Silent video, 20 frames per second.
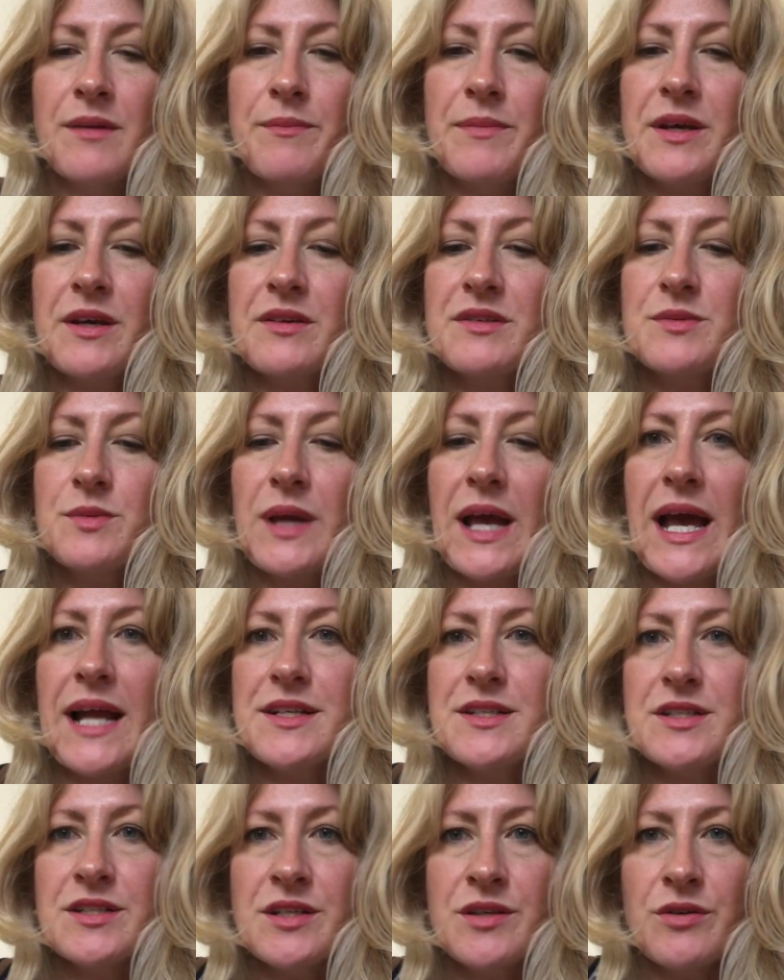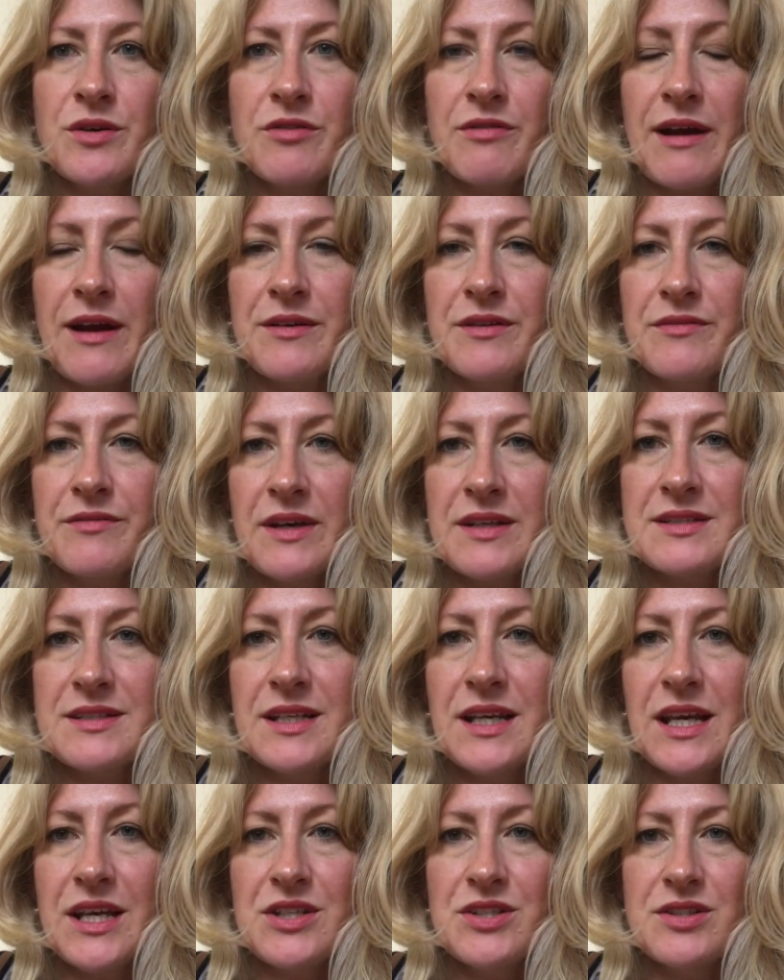Because we had to do a ground
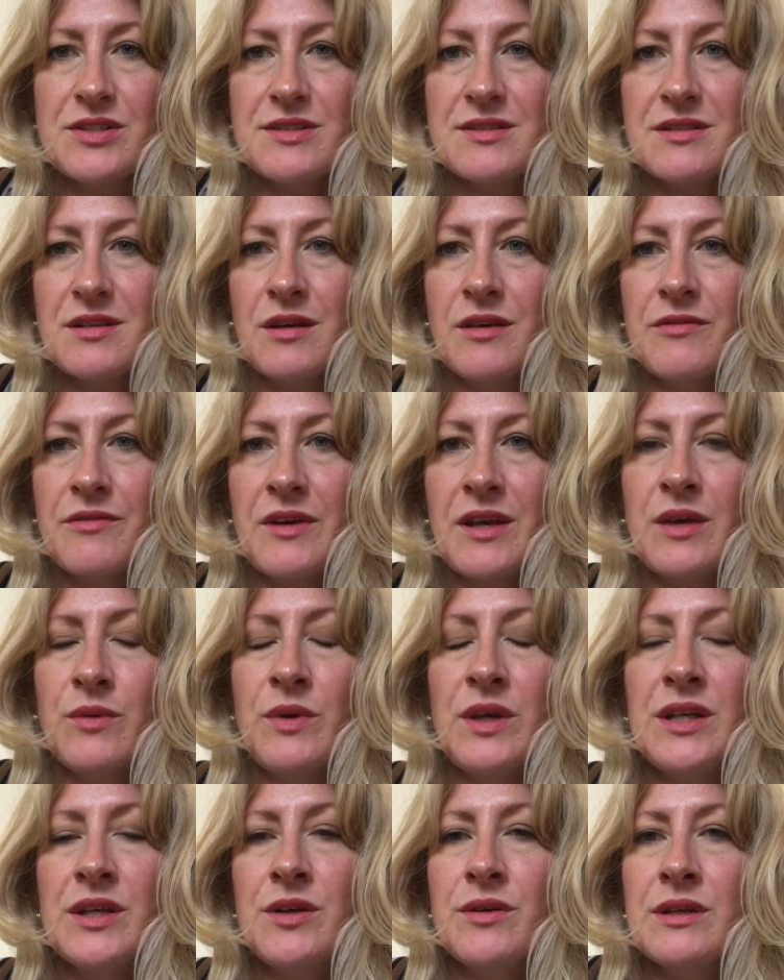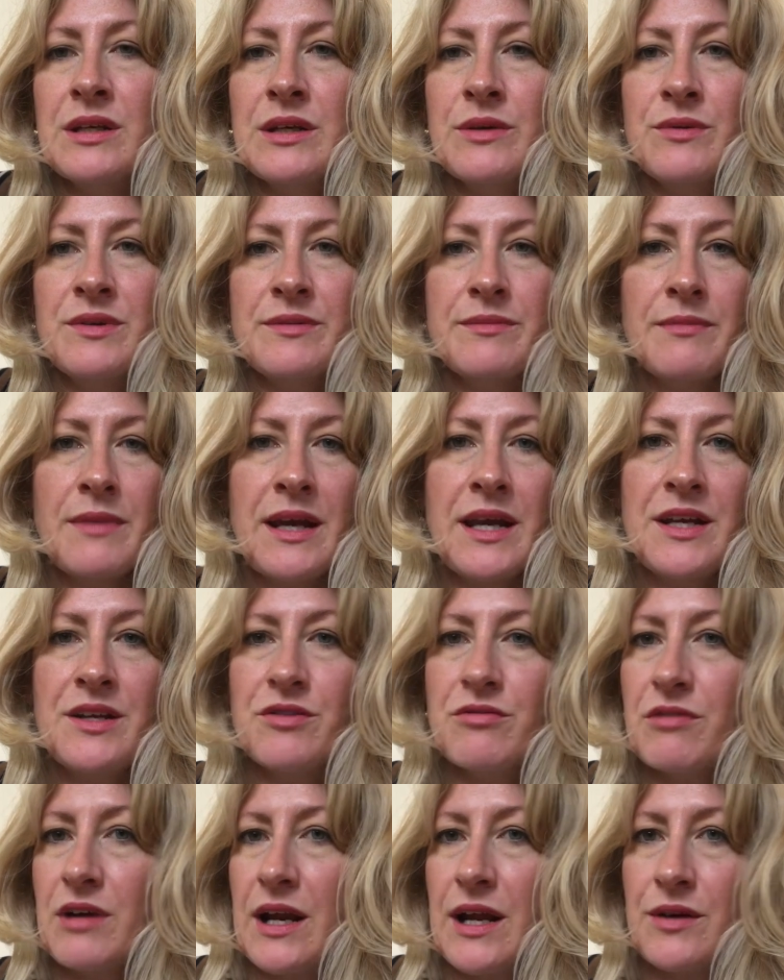investigation survey, we knew that it was
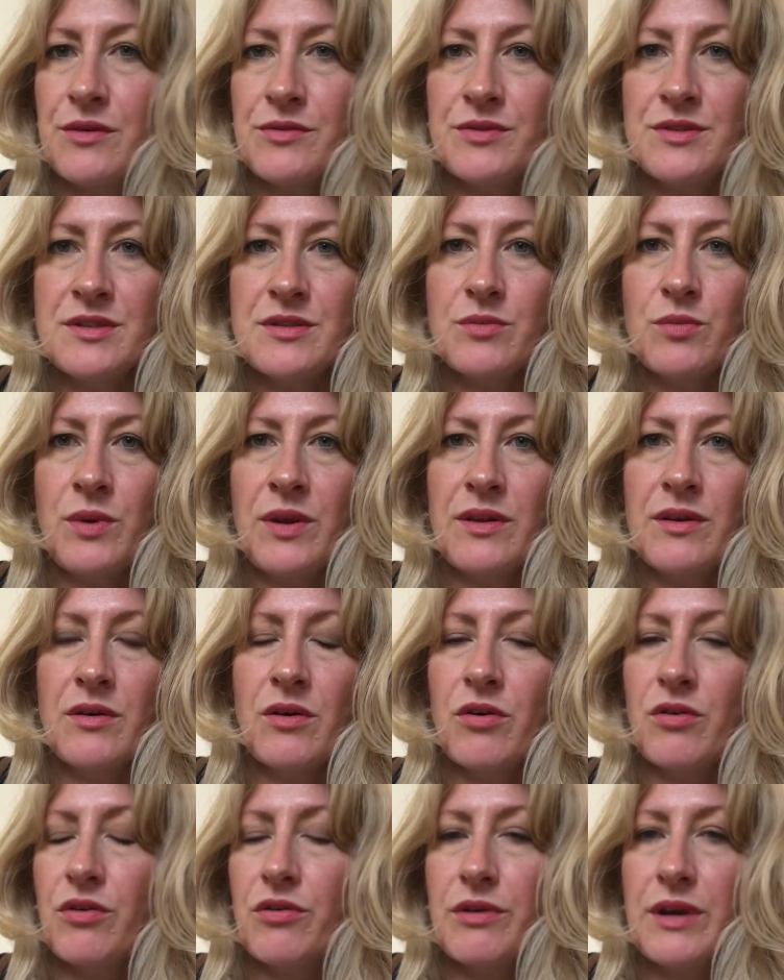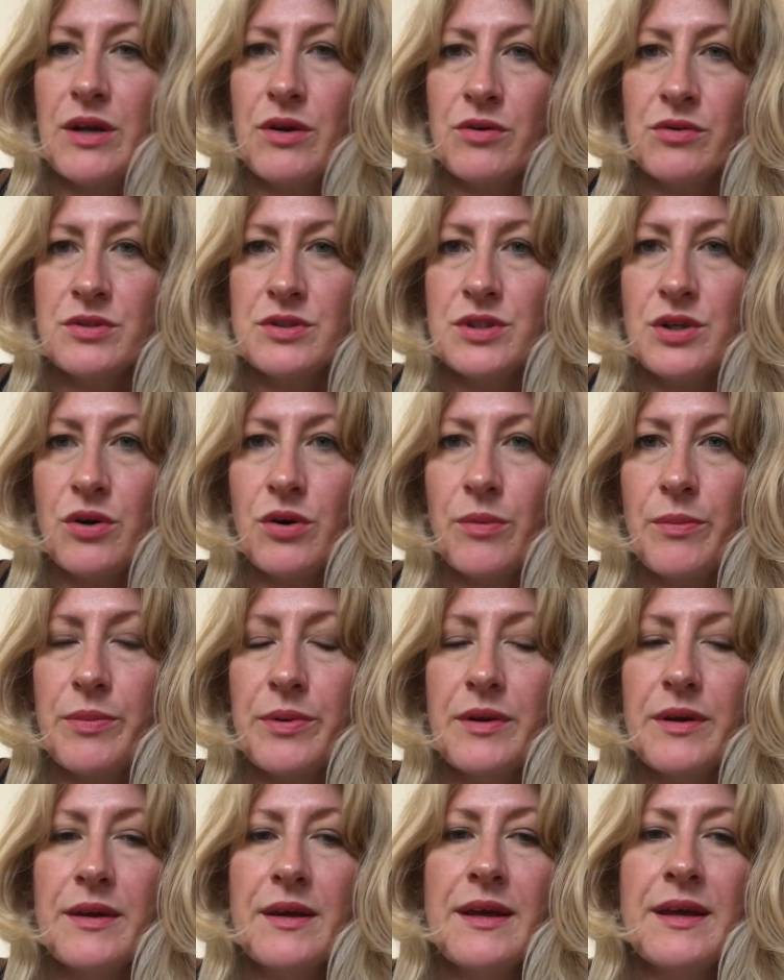made ground with concrete on top.
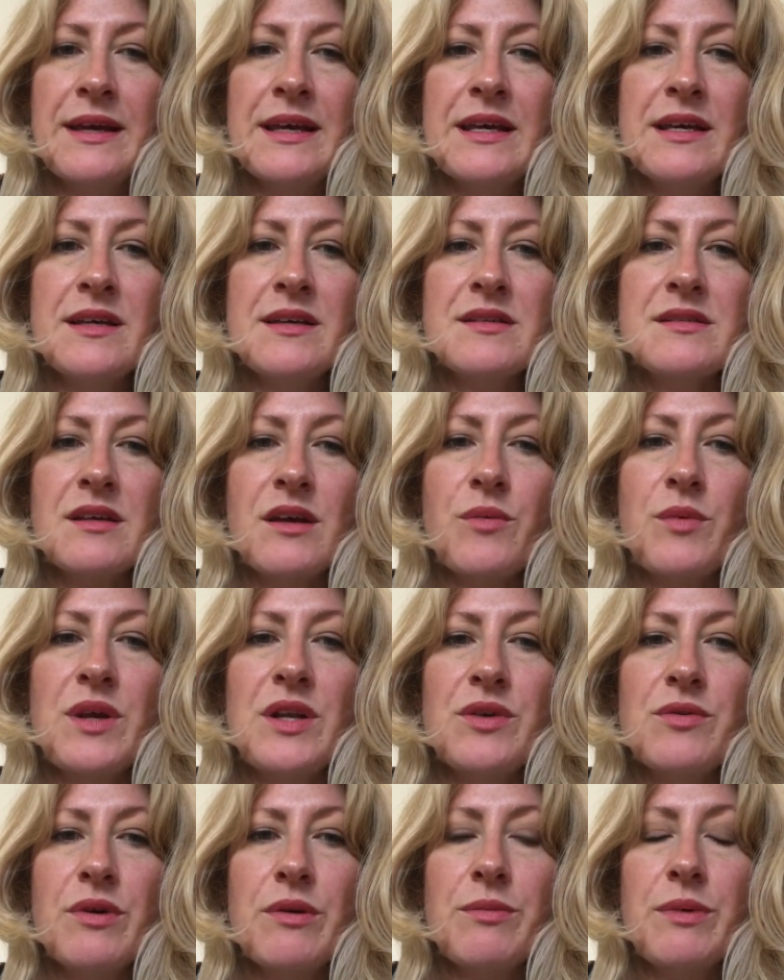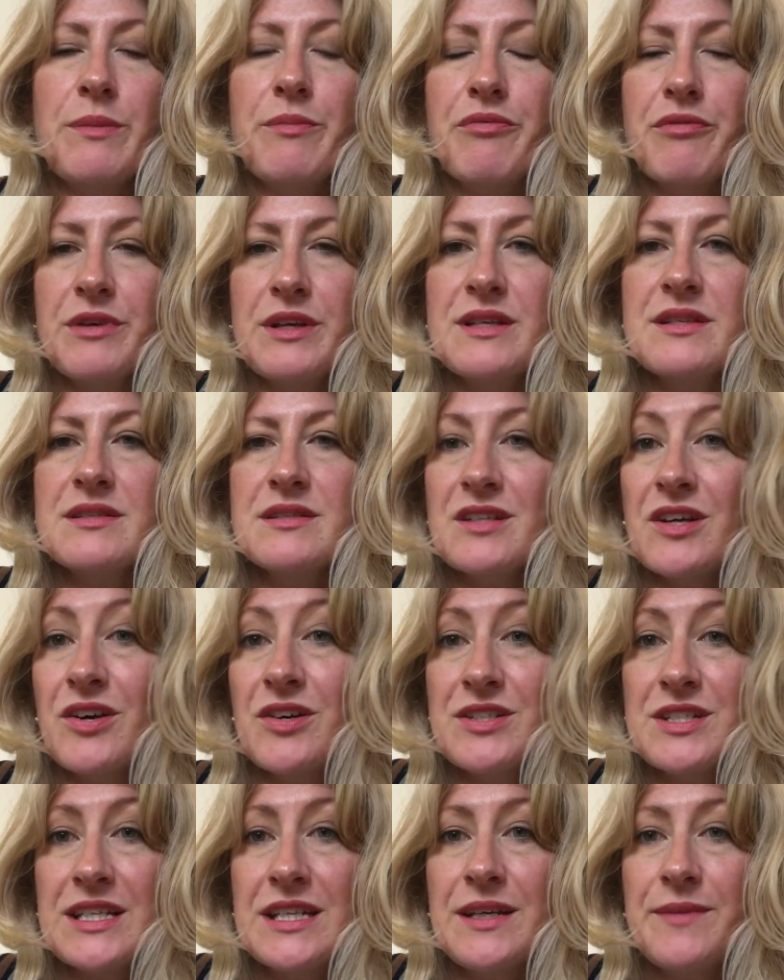So we knew it would be pretty
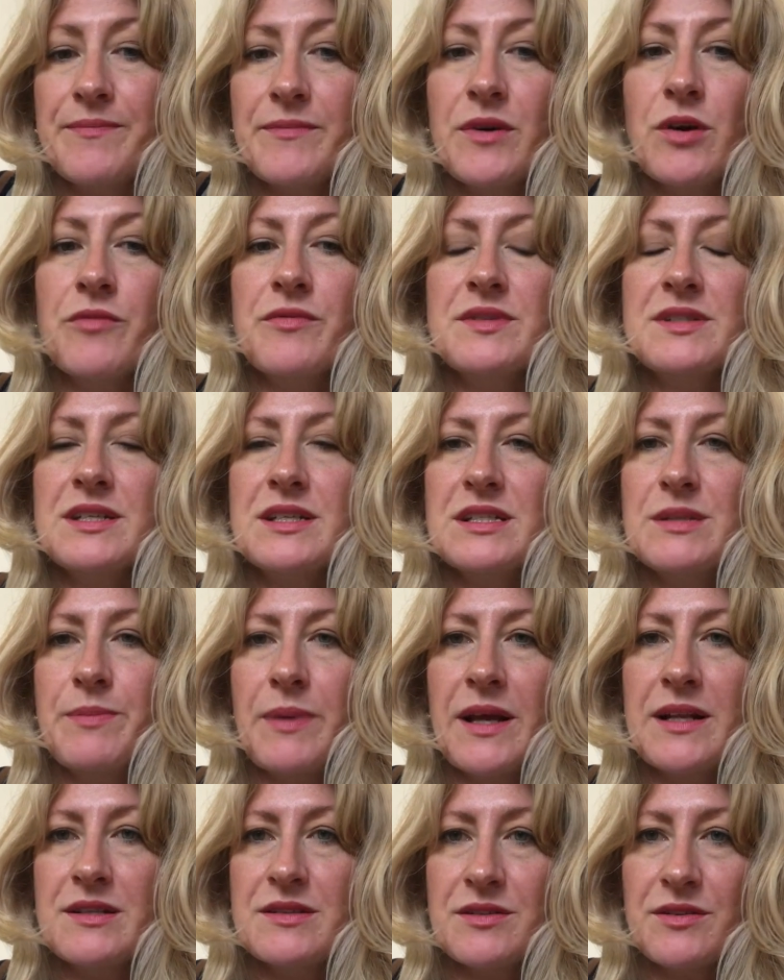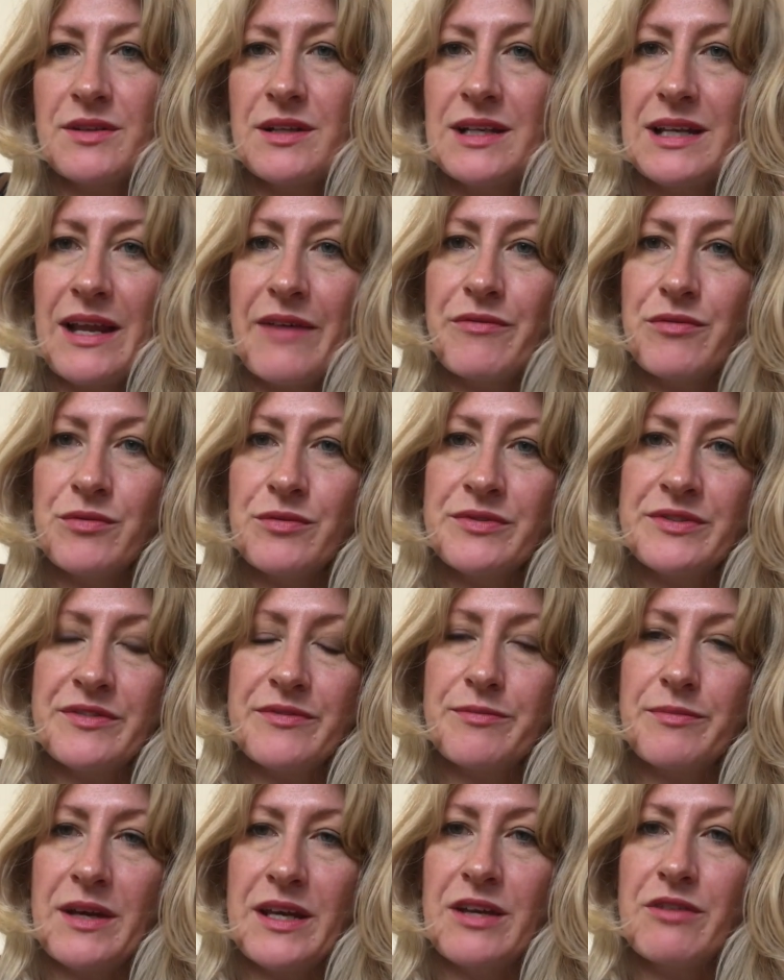sturdy. Obviously it depends on the levels
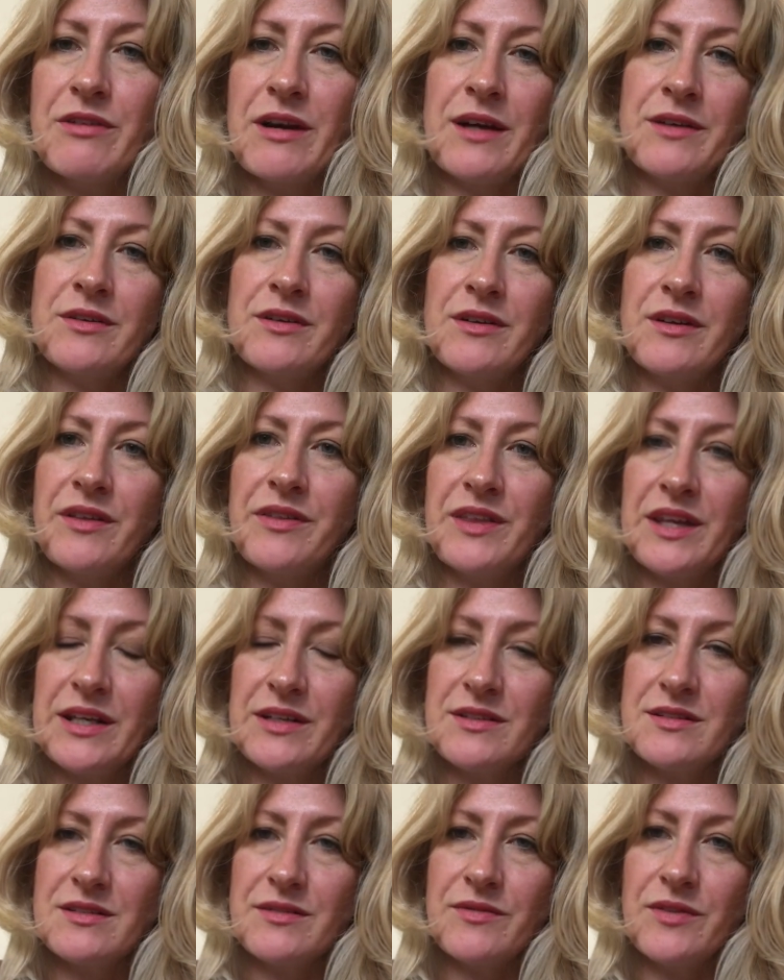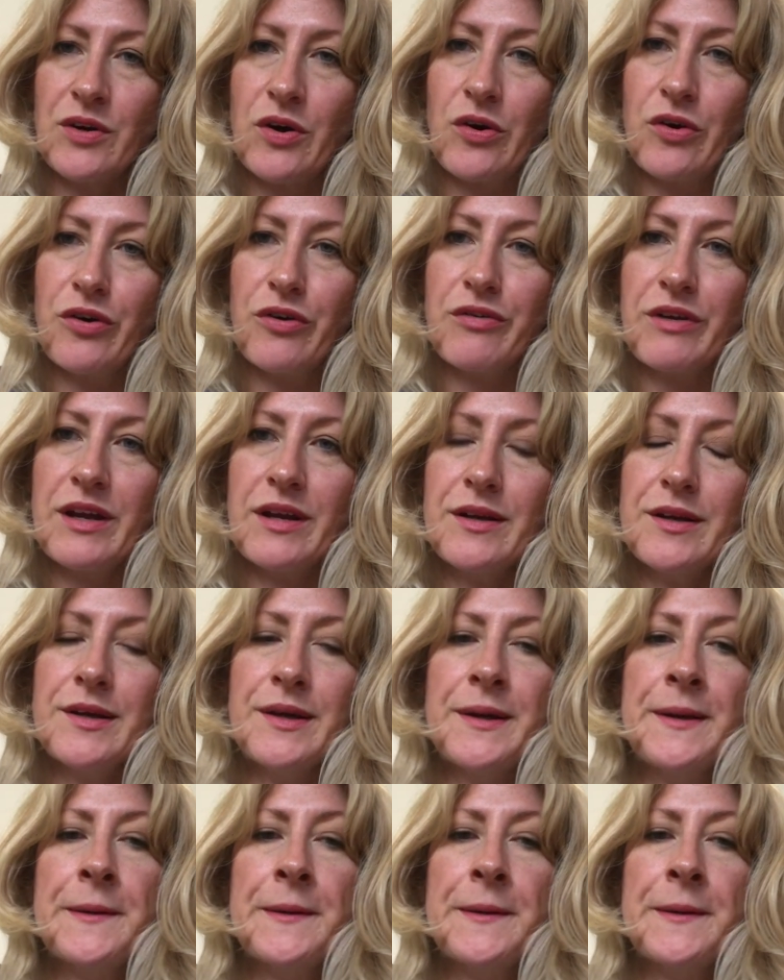of made ground and the thickness of the concrete.